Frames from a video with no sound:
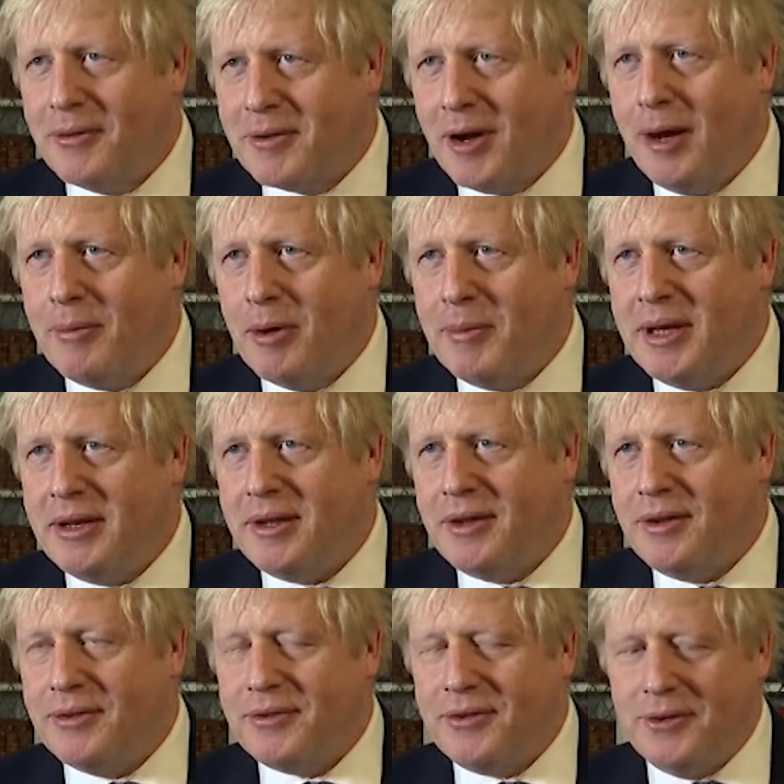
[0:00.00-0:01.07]
COBRA
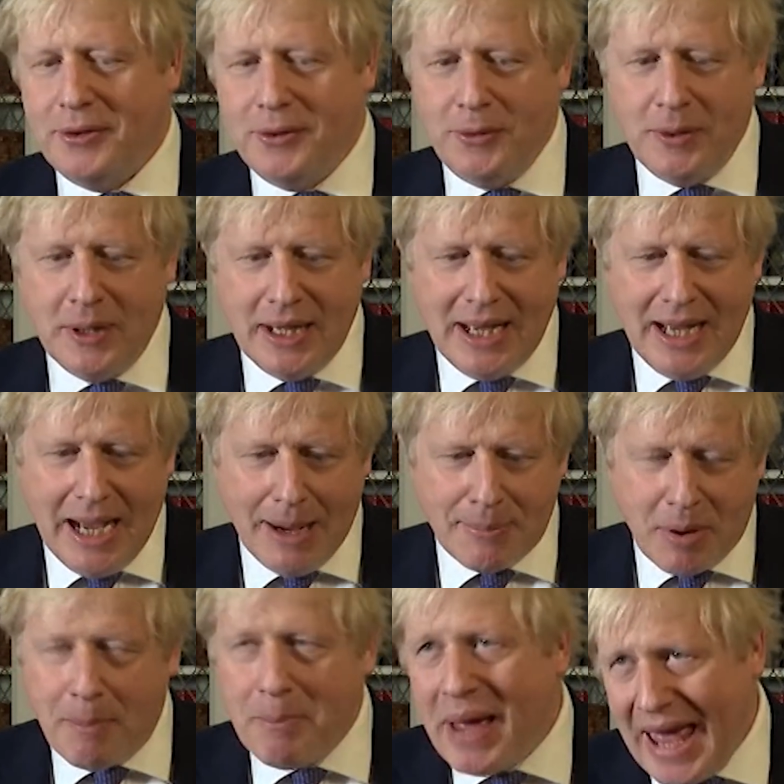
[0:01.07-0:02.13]
meetings to
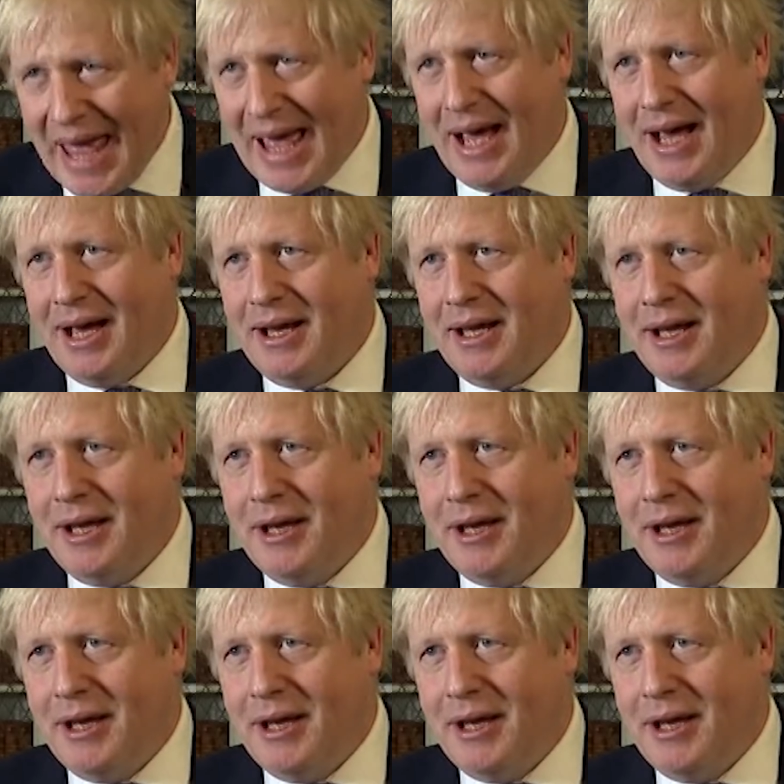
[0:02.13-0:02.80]
prepare